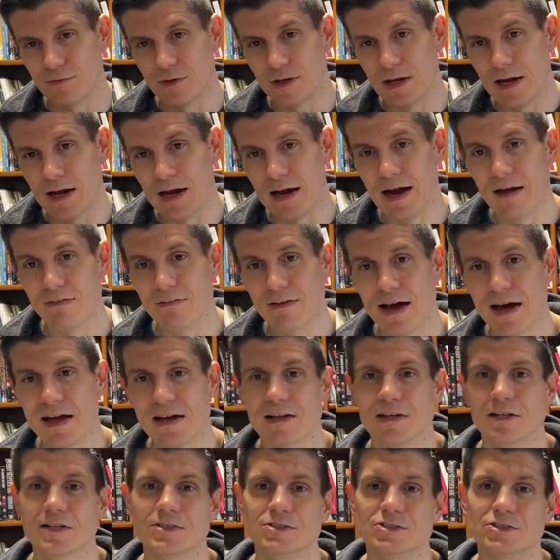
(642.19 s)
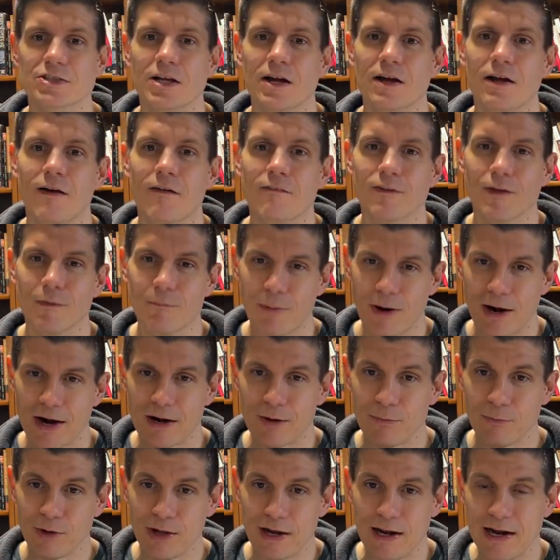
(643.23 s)
And that is the
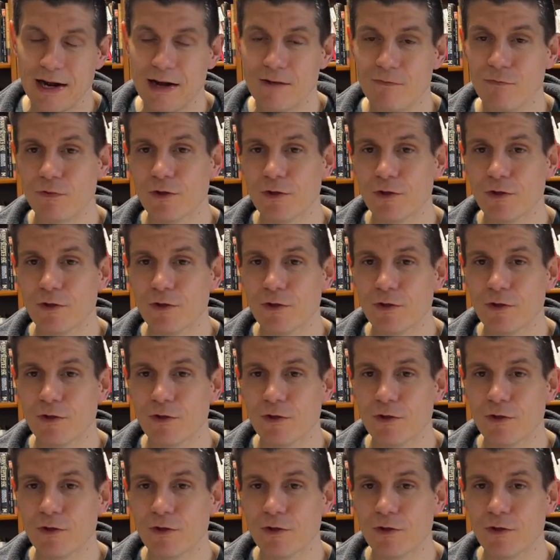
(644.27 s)
bottom line.